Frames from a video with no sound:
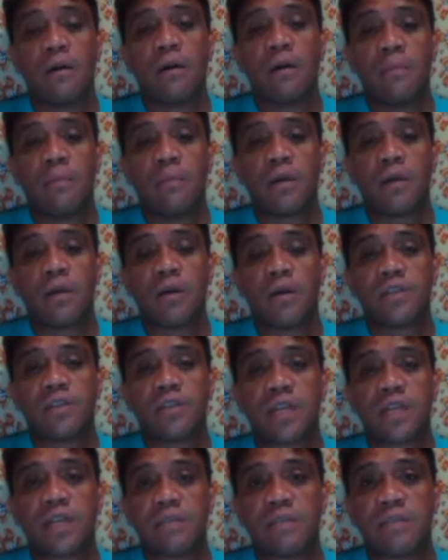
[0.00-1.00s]
because
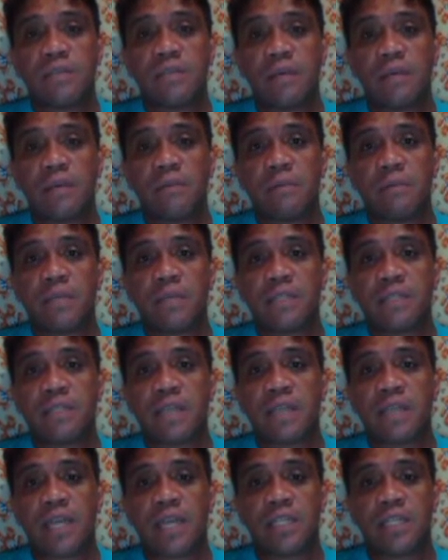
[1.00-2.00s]
negative 7 plus
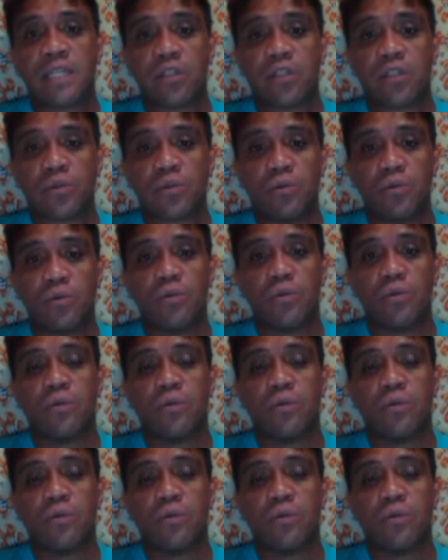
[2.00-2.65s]
9 is 2.